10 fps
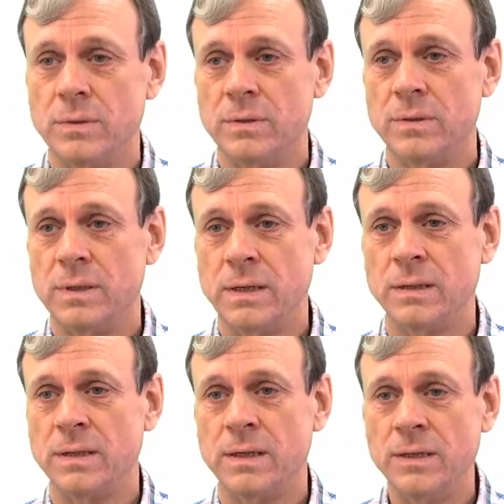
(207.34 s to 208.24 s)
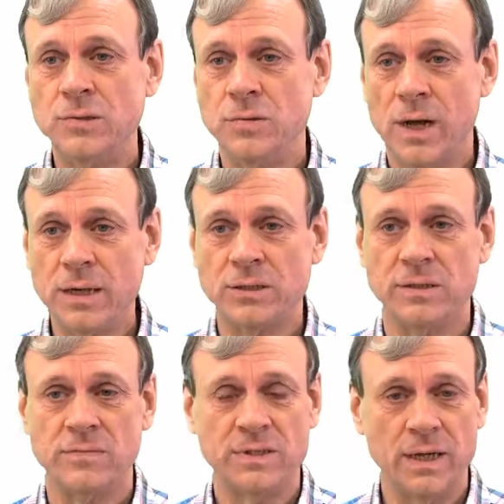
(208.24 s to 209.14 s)
in the introduction of
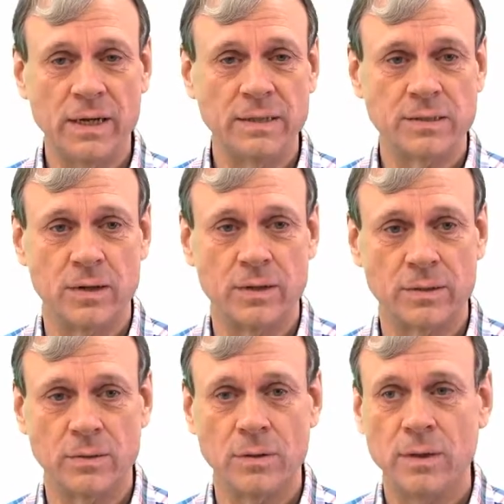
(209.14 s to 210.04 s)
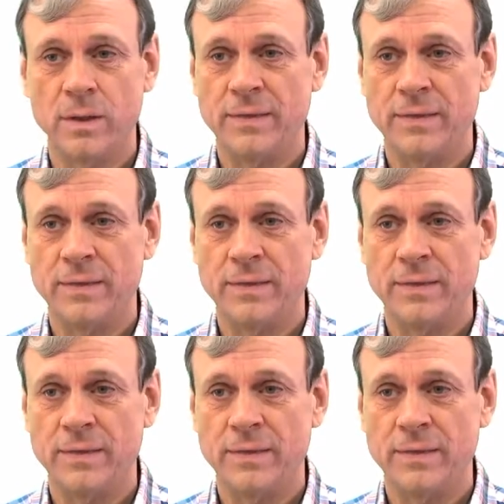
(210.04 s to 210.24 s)
a science article,